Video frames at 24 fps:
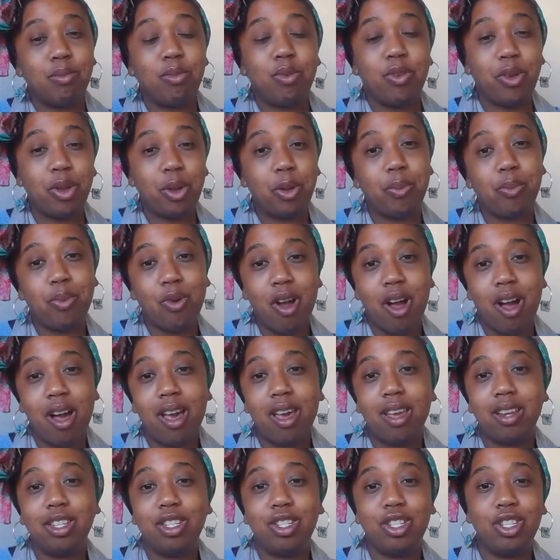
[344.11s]
moving
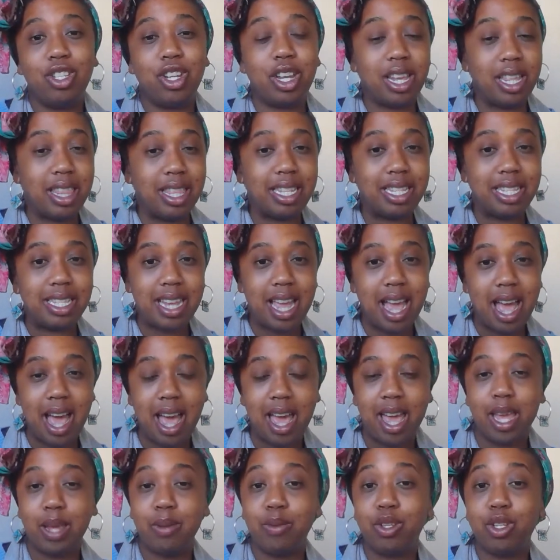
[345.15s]
abroad in this
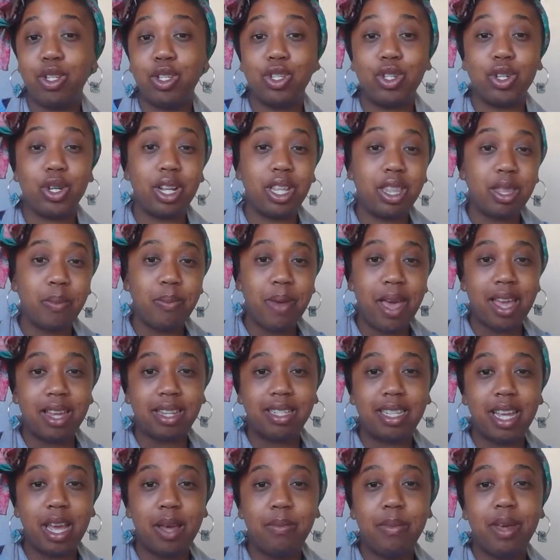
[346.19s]
time during the
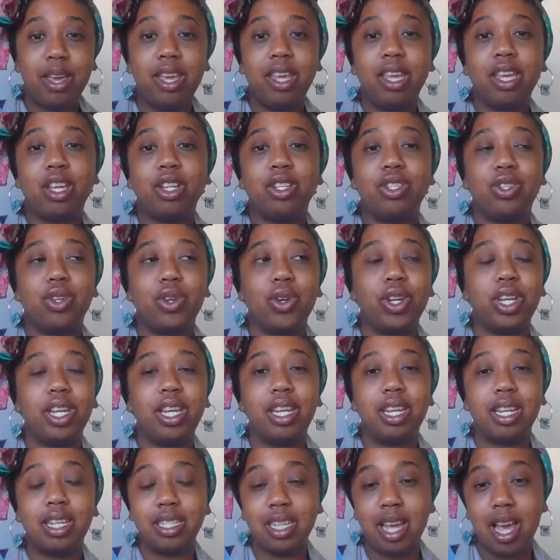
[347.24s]
pandemic,
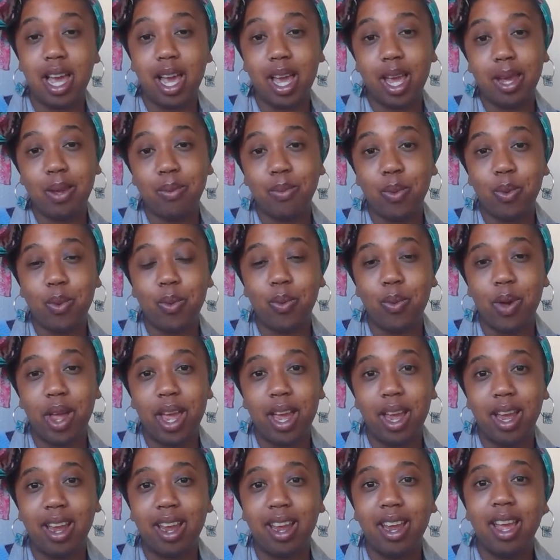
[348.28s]
during a time
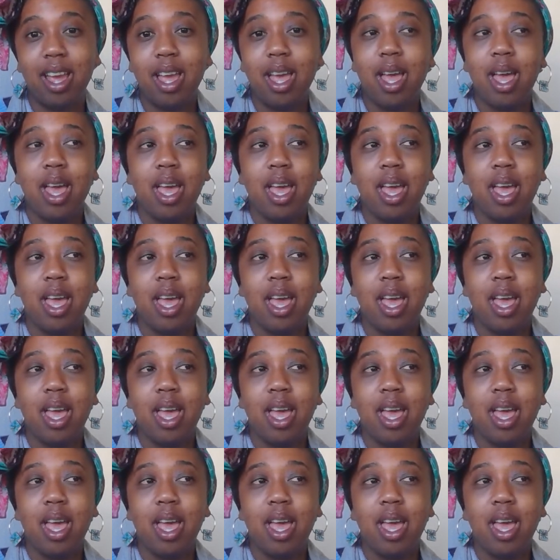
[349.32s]
where